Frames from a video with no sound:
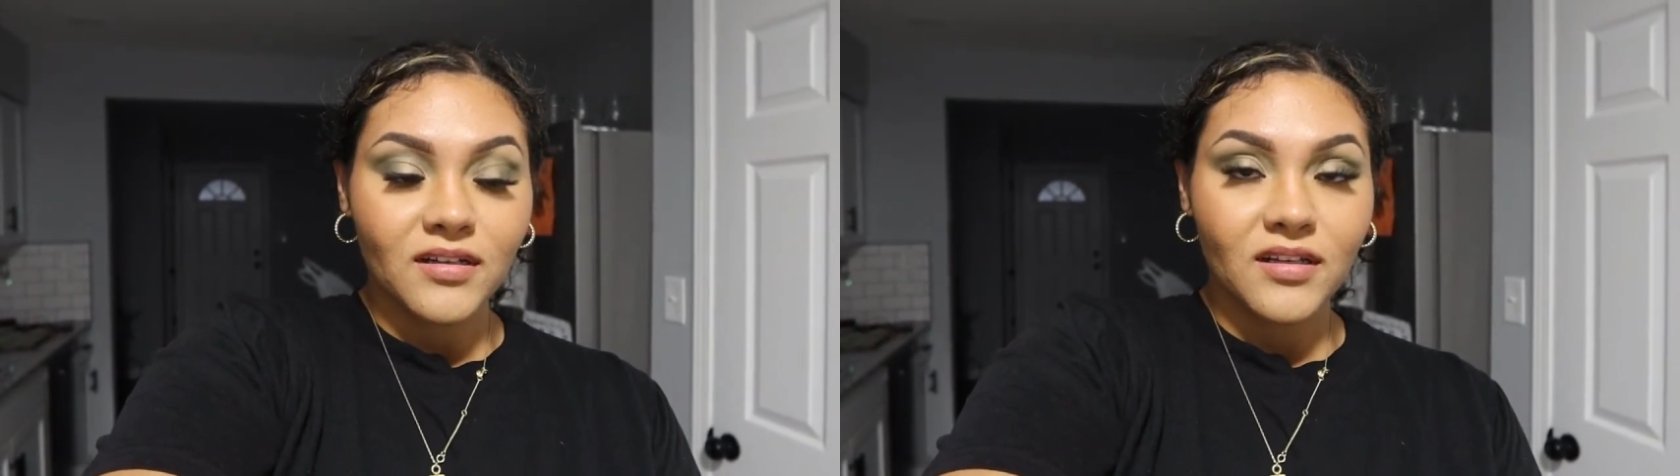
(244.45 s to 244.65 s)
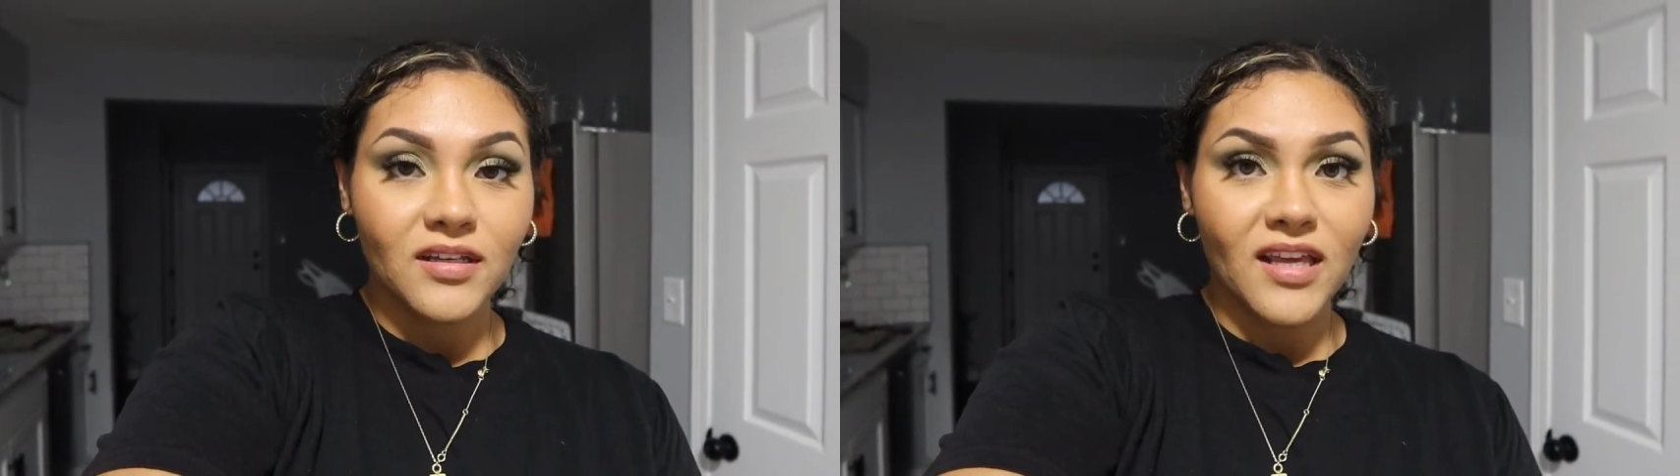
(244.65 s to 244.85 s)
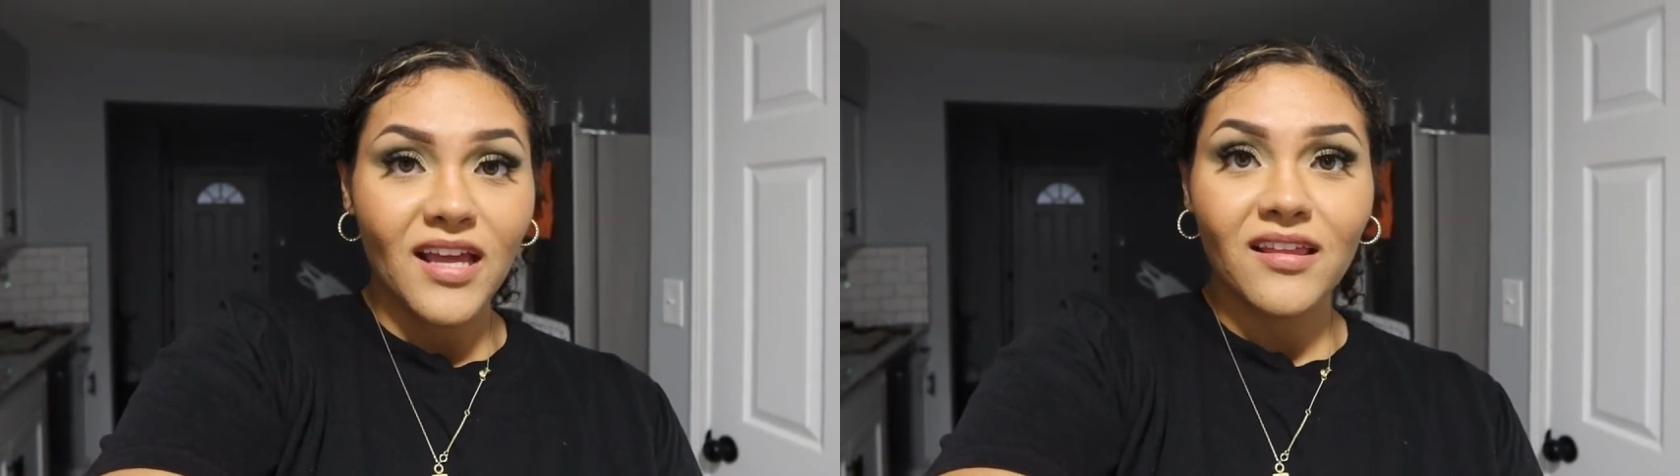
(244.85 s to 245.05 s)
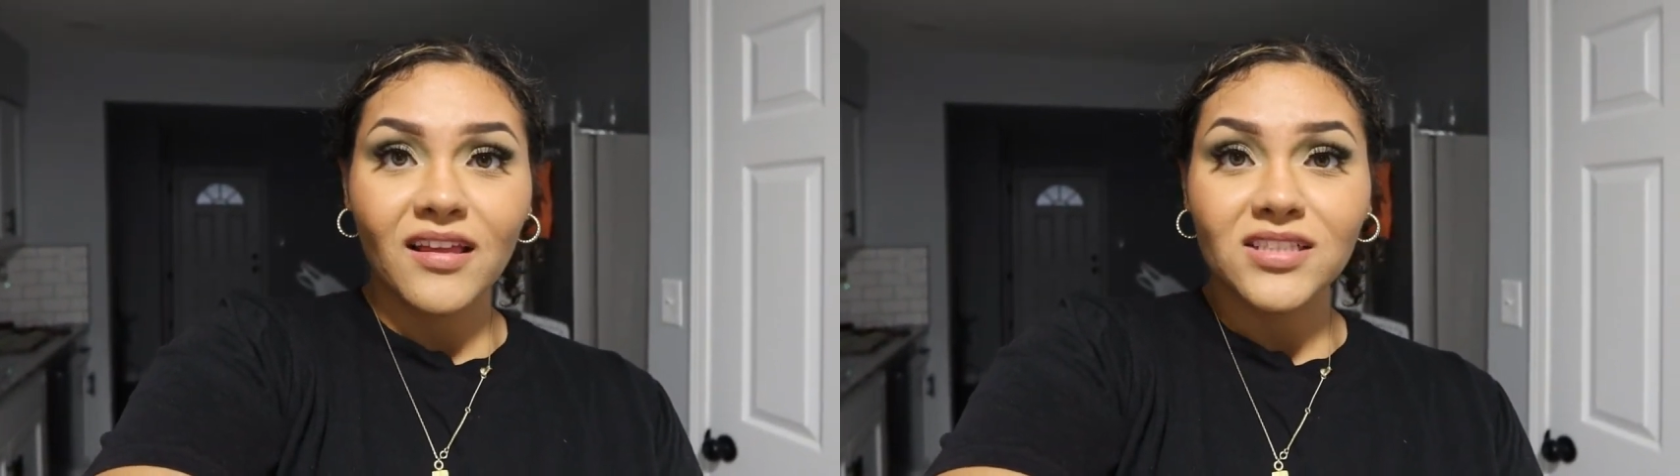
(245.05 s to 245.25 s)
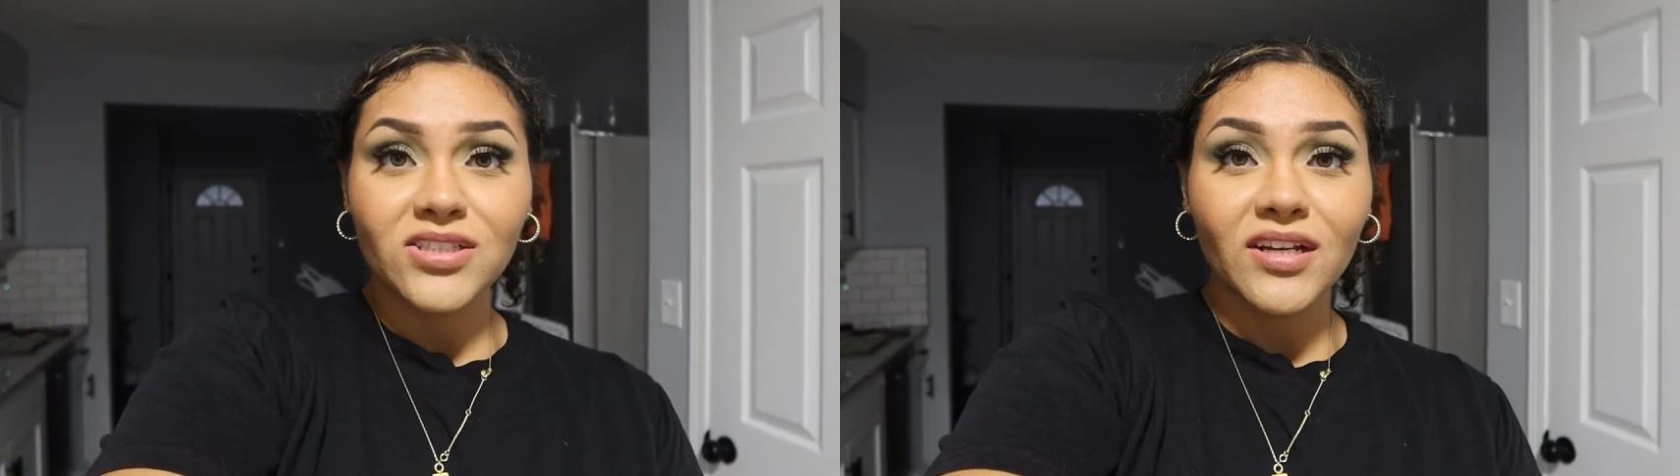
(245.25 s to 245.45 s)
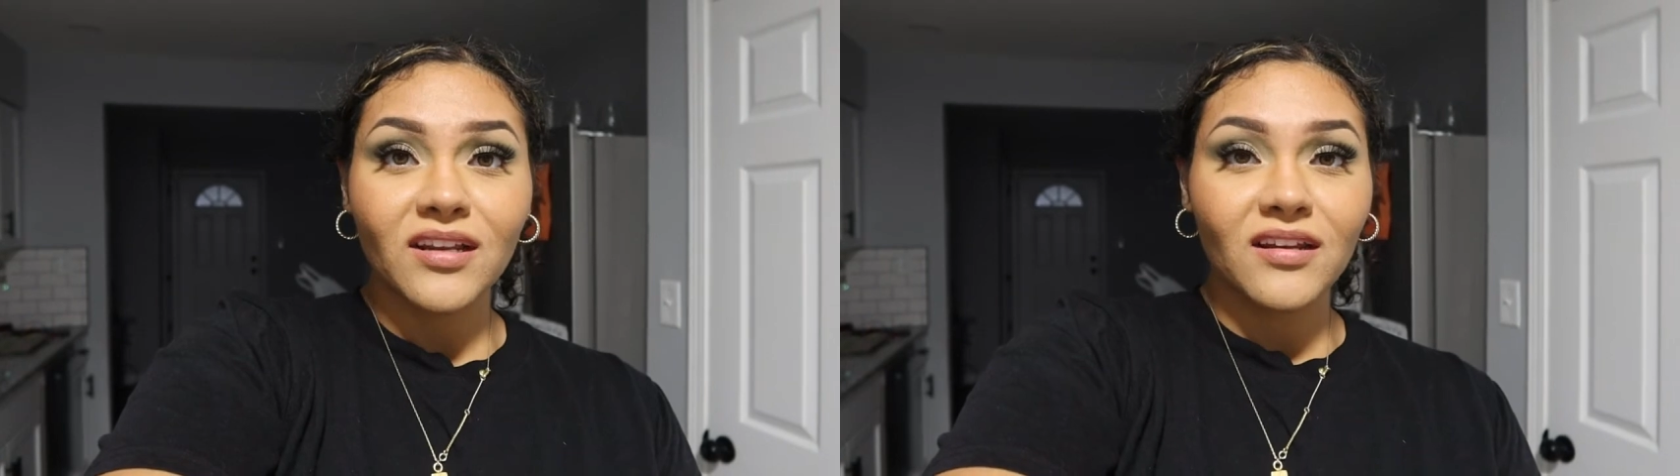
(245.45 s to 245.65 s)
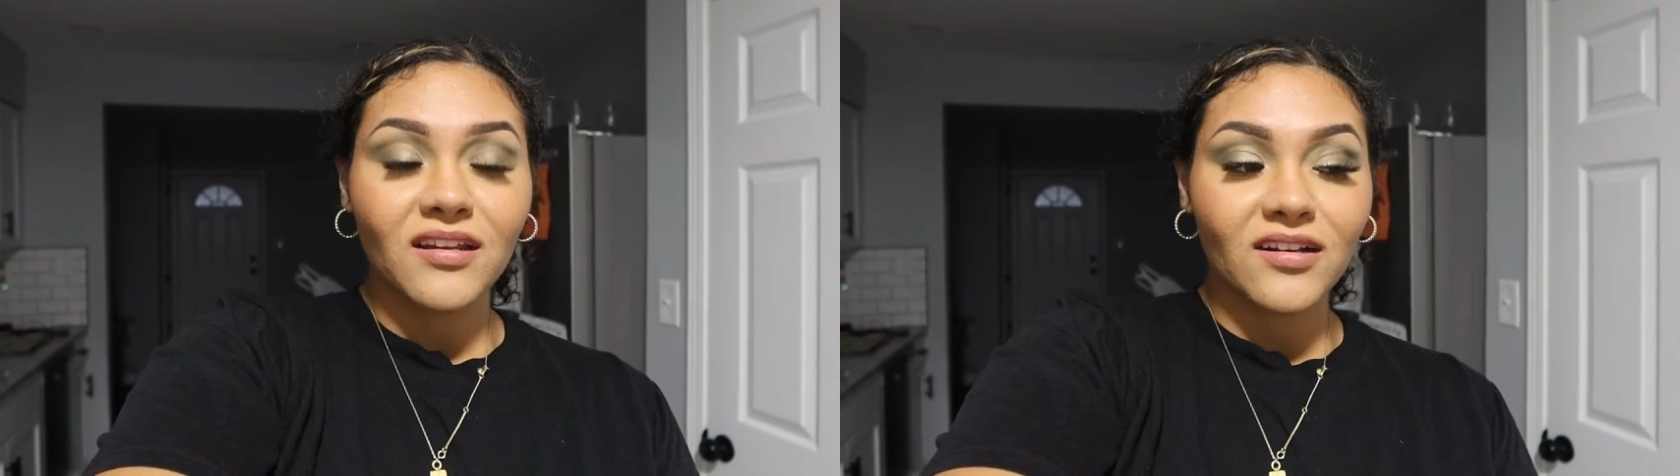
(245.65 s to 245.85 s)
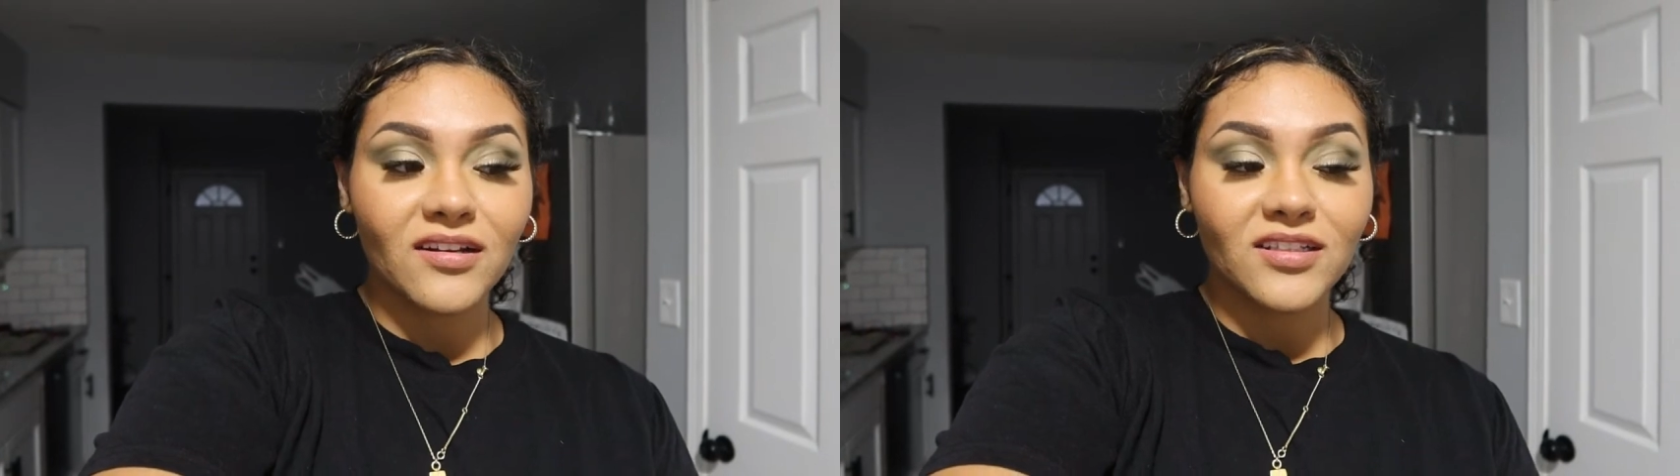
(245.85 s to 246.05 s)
And yeah, the kids are eating dinner.